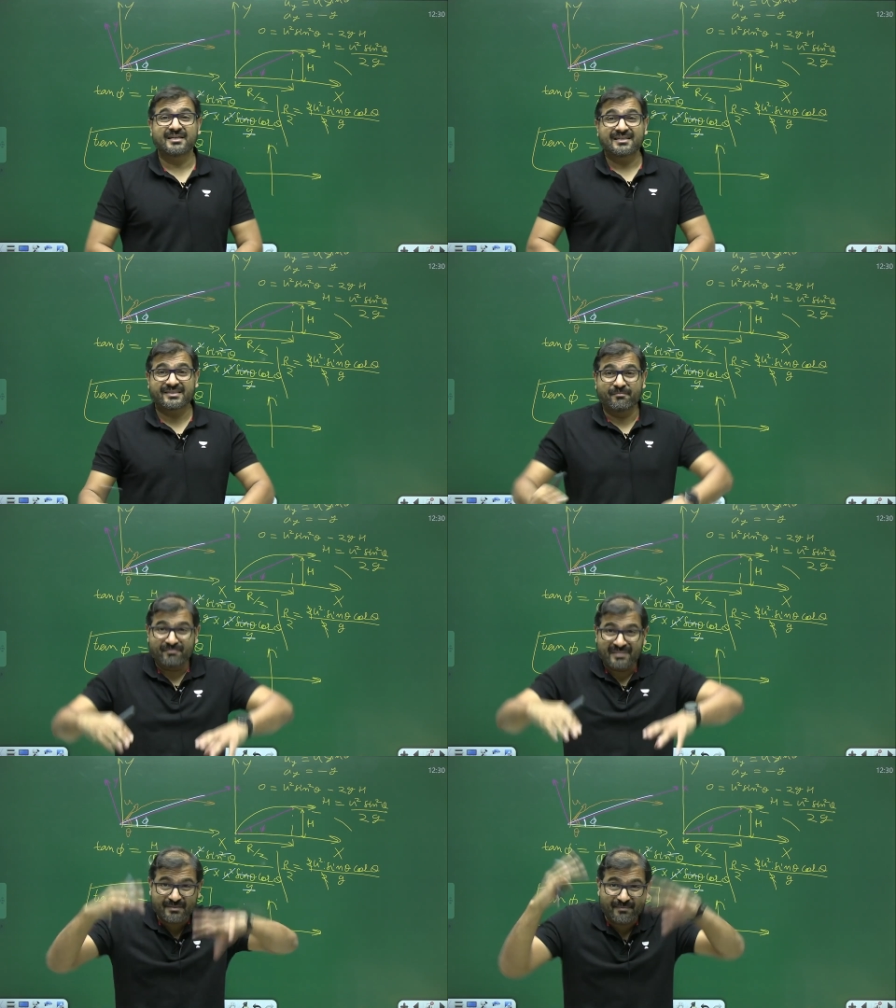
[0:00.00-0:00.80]
the
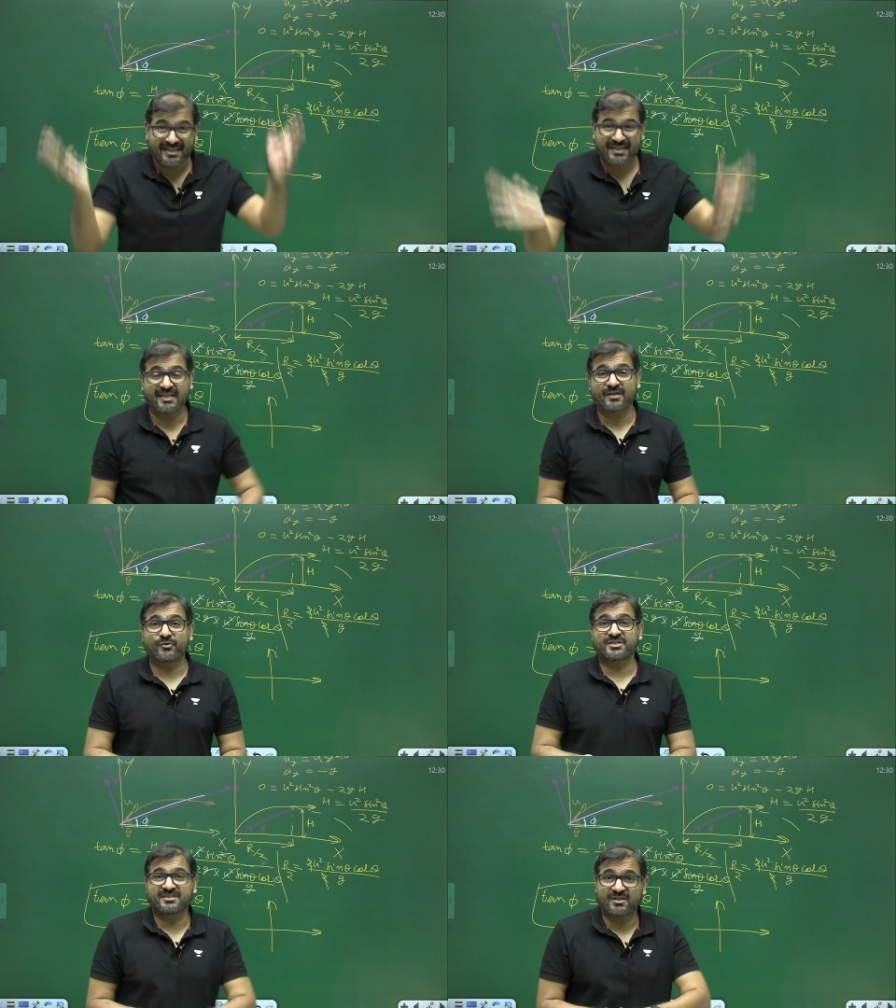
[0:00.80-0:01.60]
mathematical
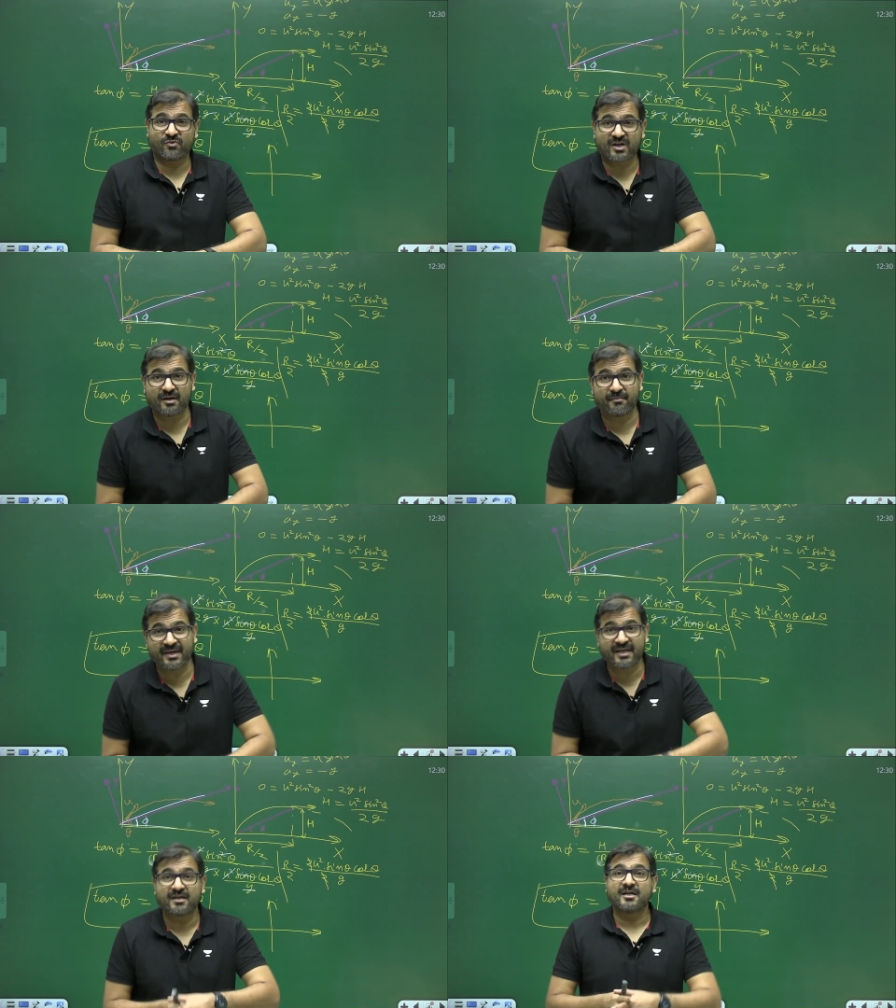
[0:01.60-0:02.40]
equations that were
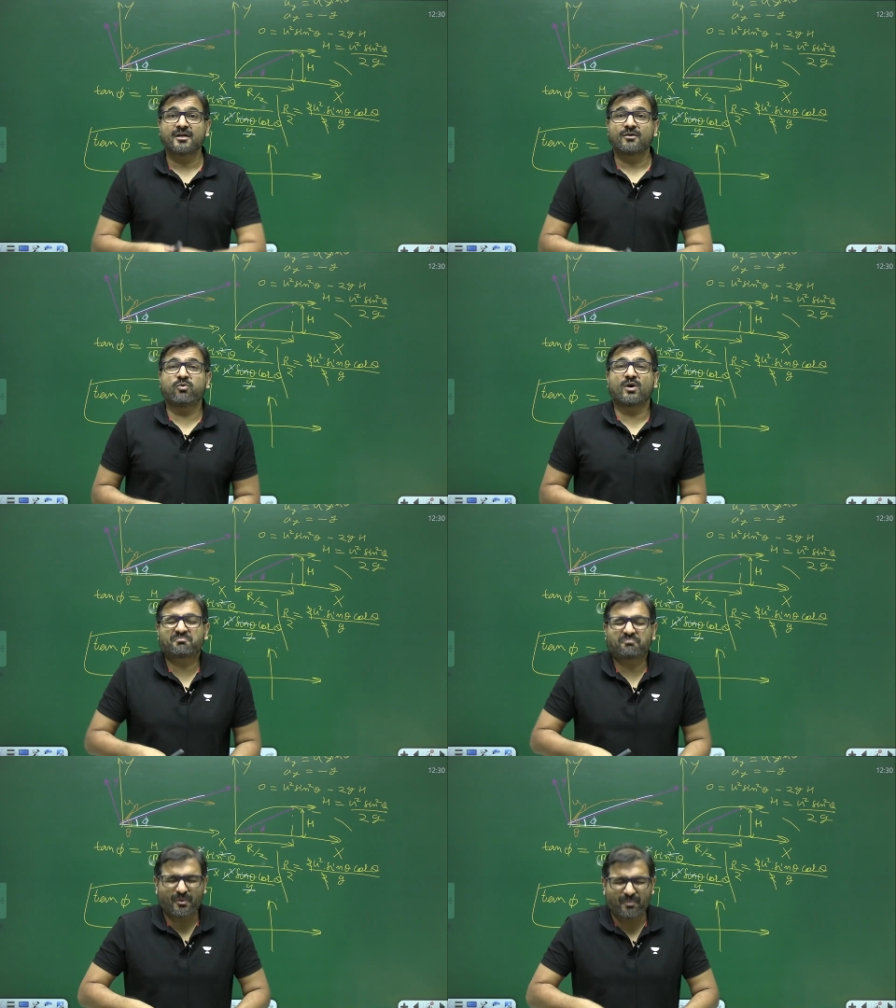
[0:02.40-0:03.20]
coming were
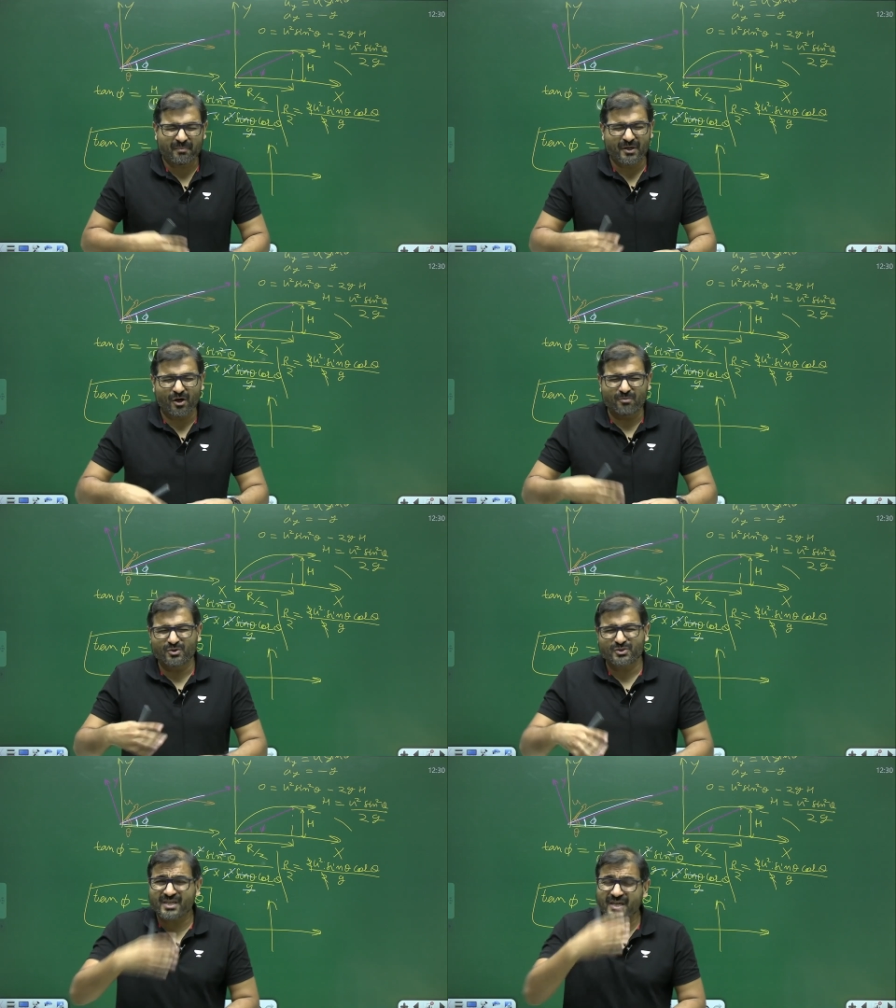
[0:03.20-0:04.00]
probably
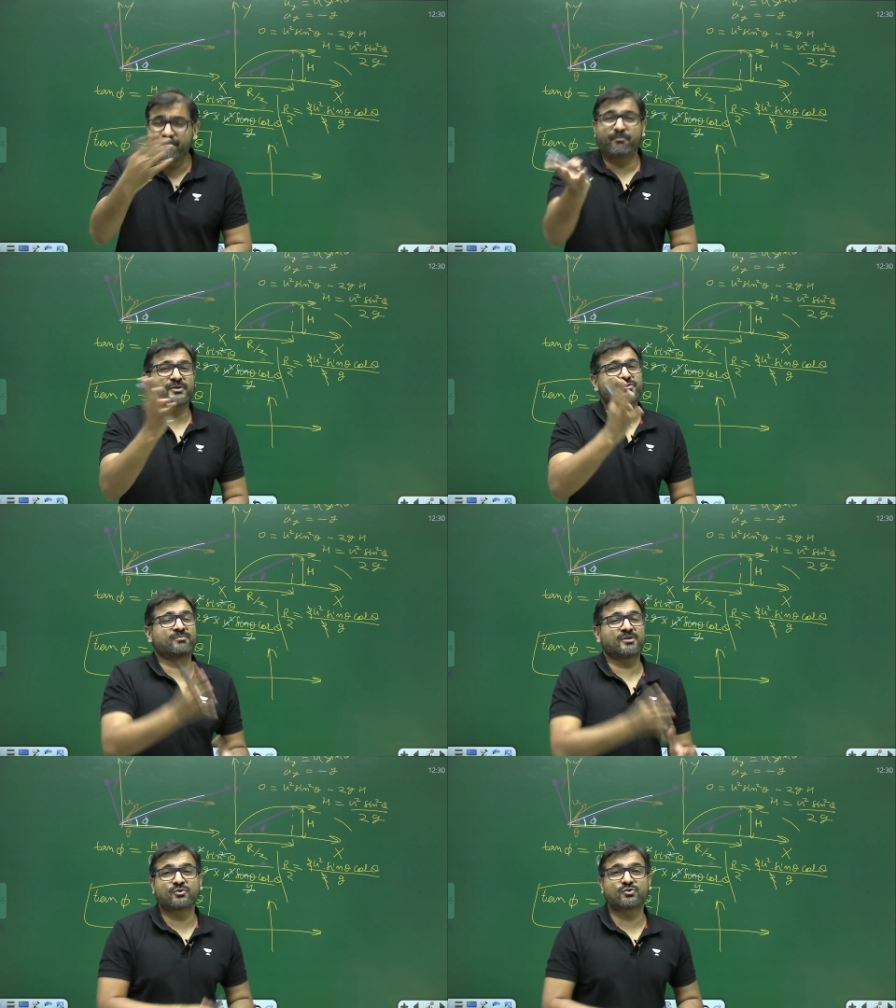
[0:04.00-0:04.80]
almost
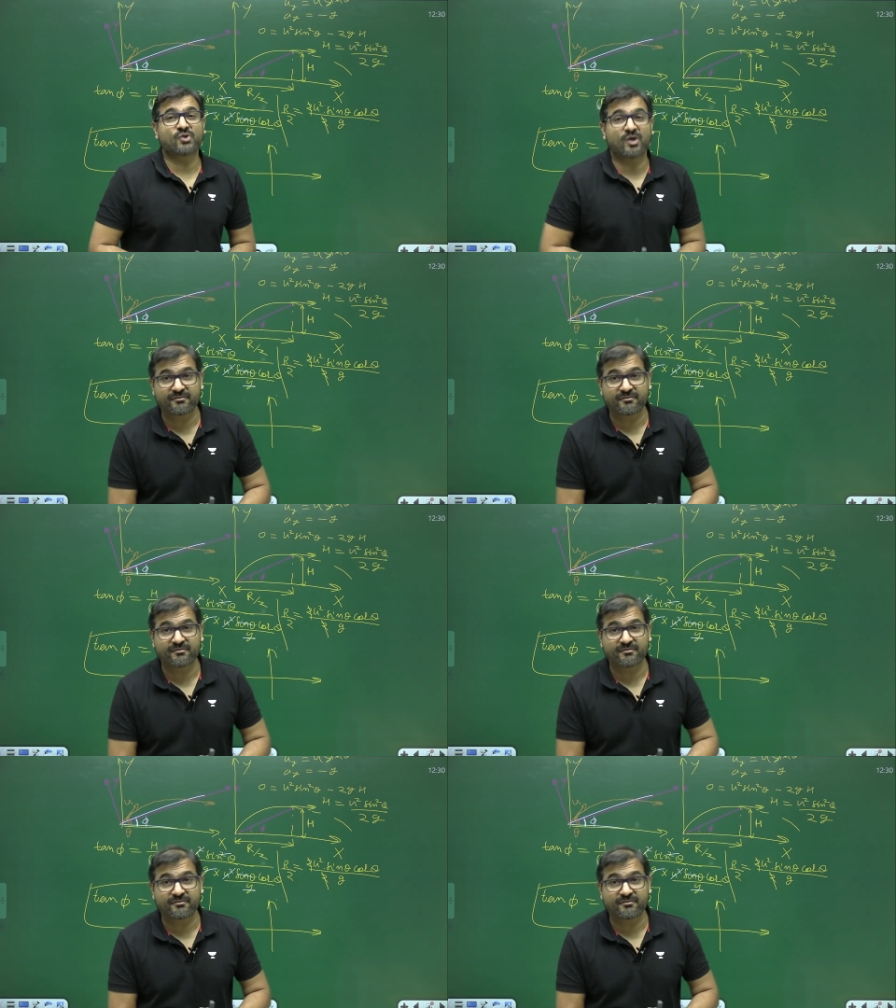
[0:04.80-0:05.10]
impossible to solve.